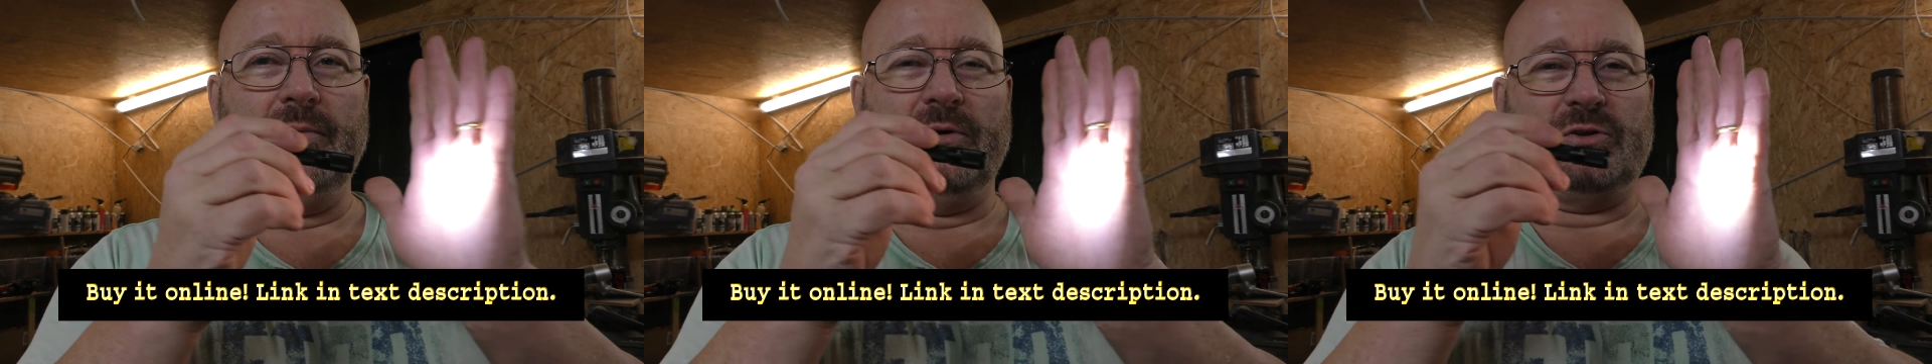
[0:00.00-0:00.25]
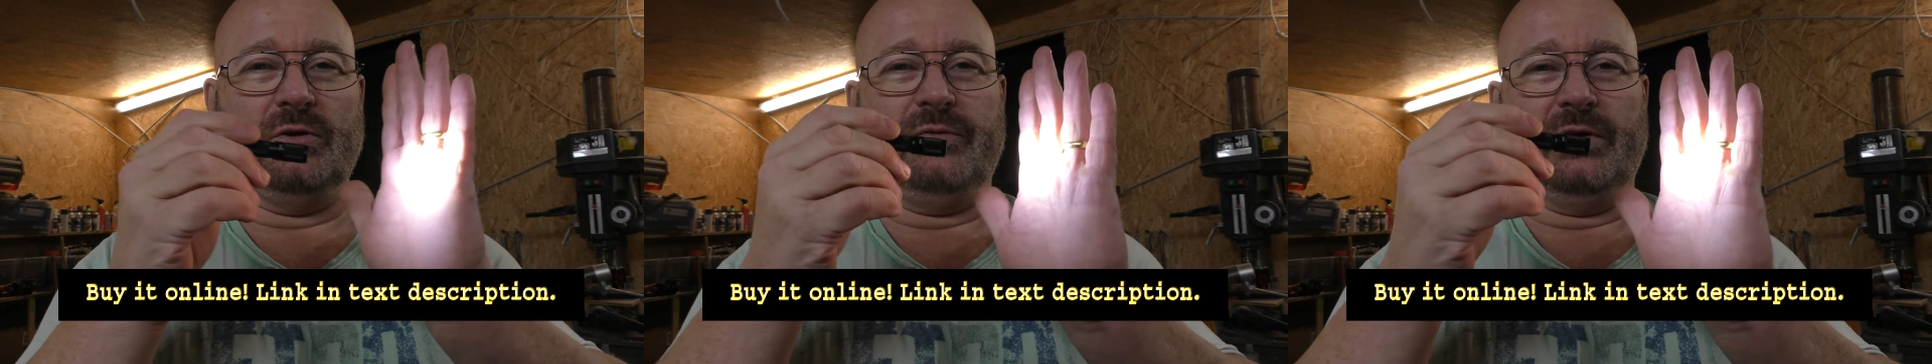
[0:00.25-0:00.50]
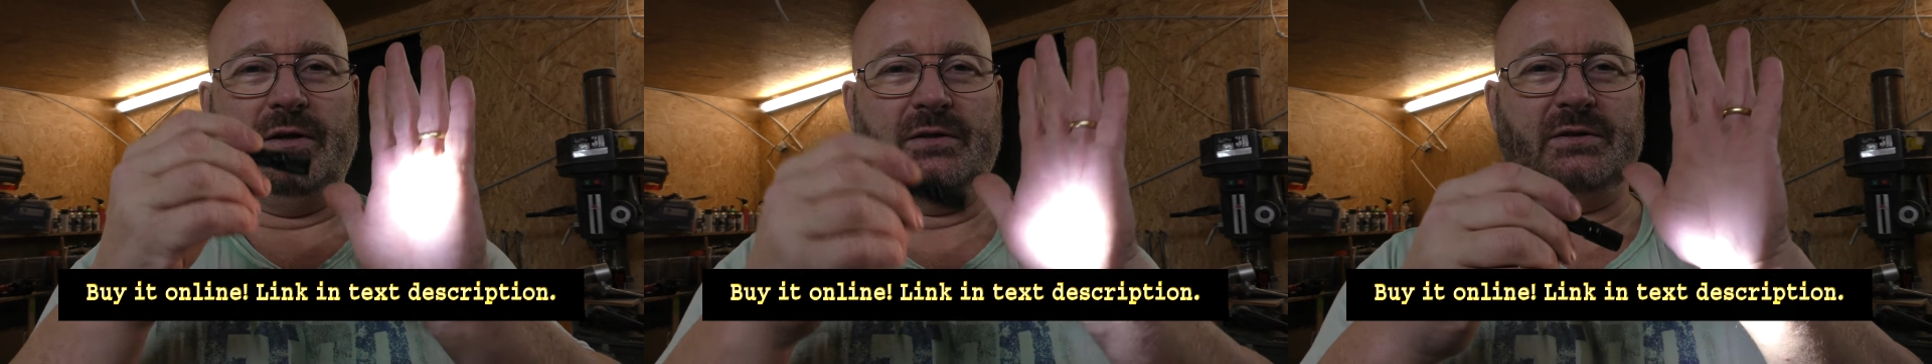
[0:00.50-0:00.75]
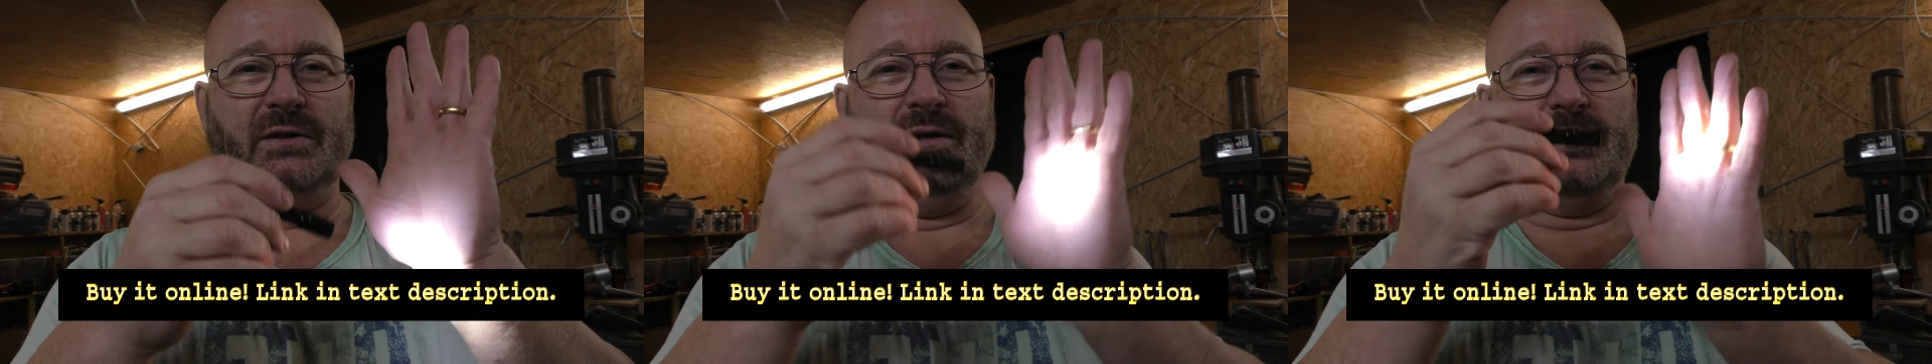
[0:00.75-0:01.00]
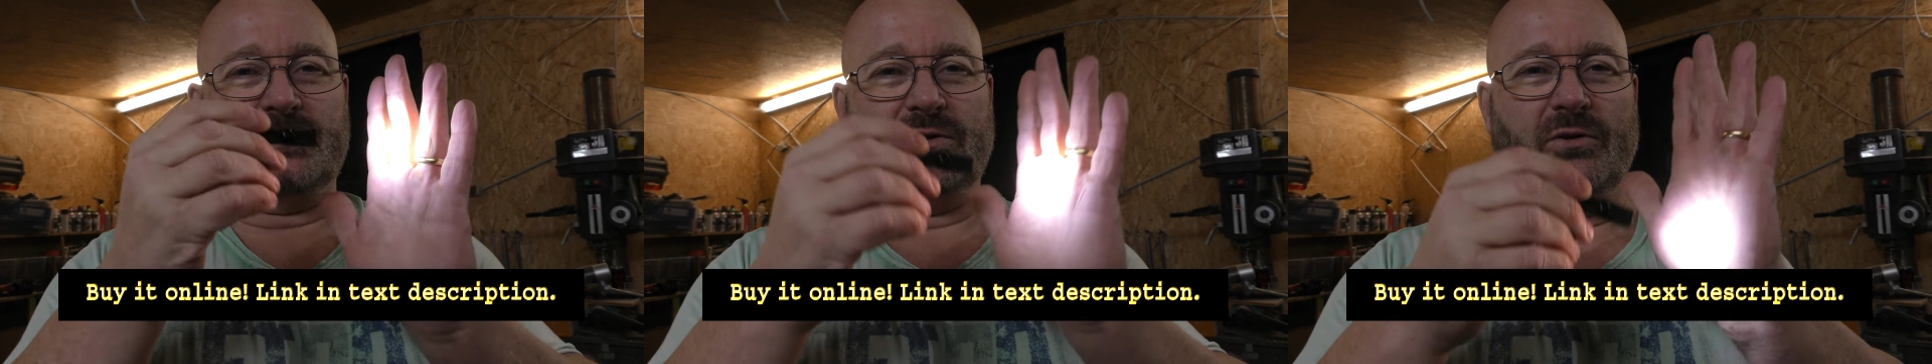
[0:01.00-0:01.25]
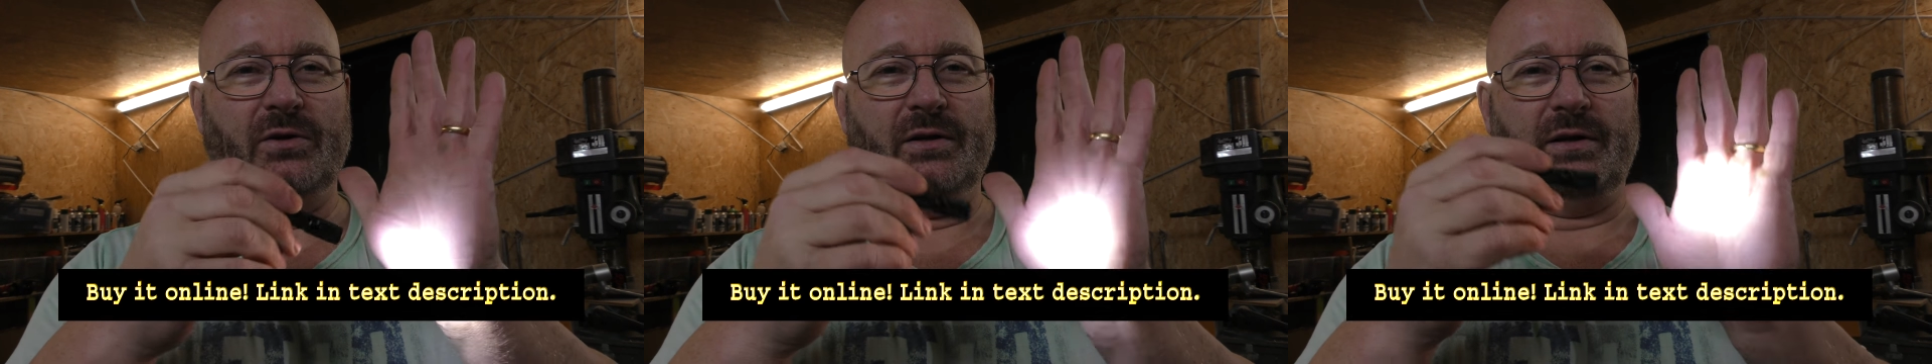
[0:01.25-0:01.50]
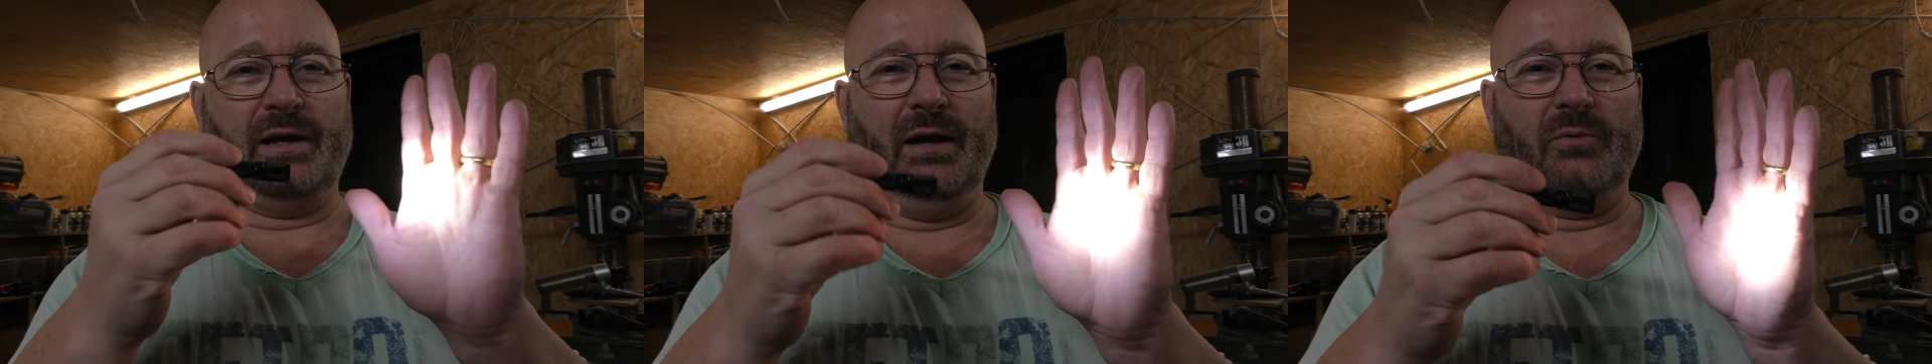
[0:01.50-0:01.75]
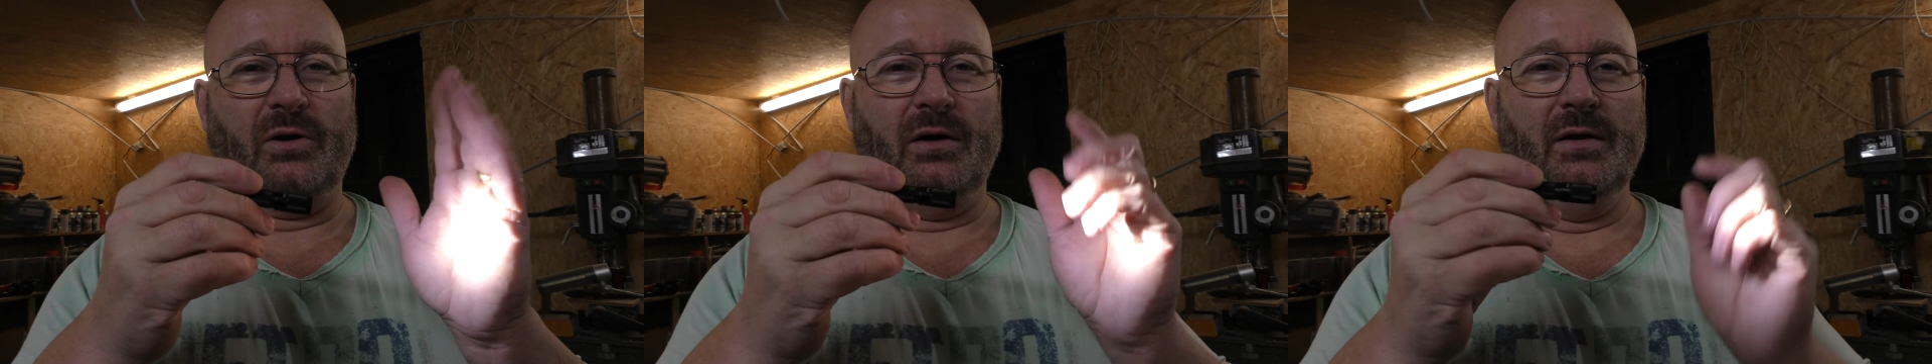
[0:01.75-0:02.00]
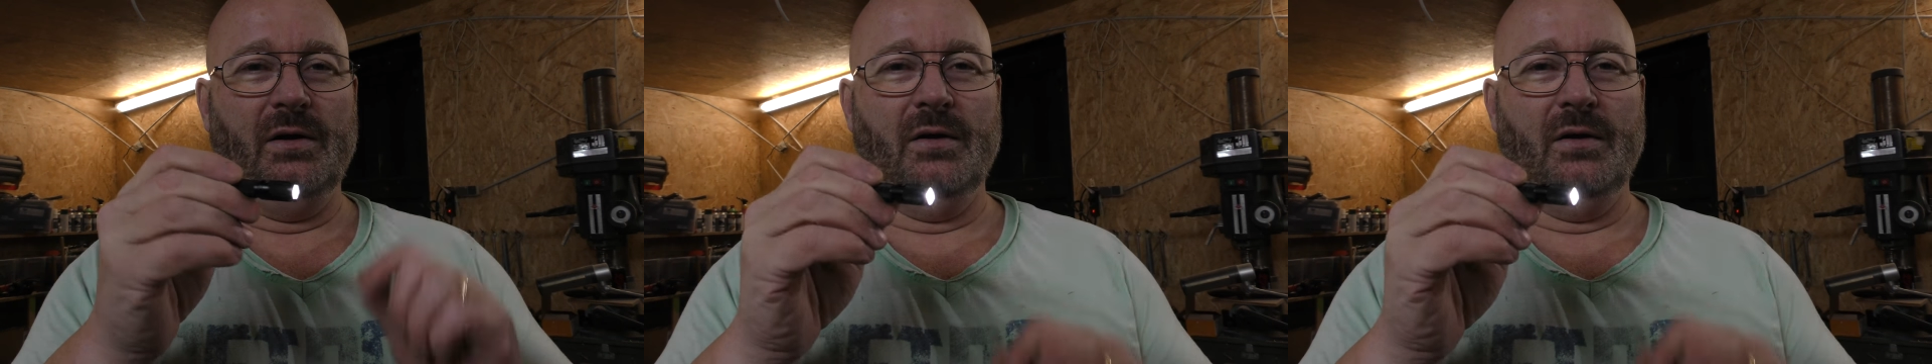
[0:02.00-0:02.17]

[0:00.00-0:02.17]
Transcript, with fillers: I'm not sure if you can see this good in the camera,